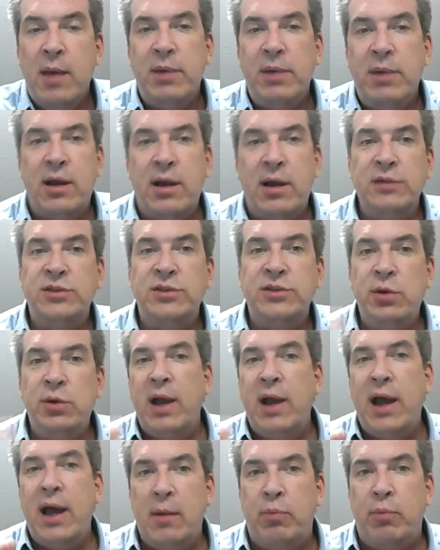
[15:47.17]
because you
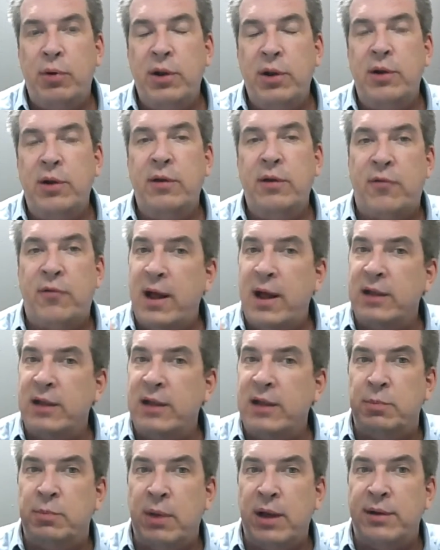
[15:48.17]
and I are pretty good
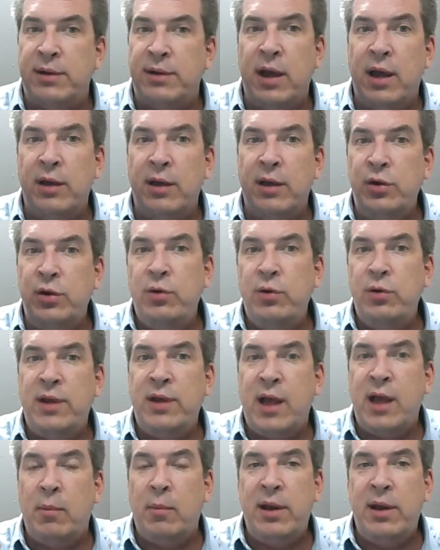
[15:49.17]
friends, but you do
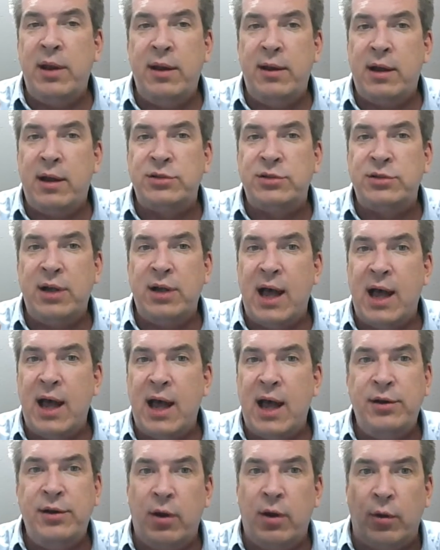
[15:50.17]
the element induction,
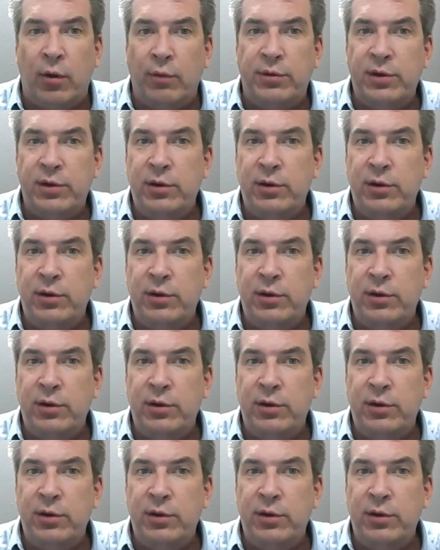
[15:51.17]
I don't.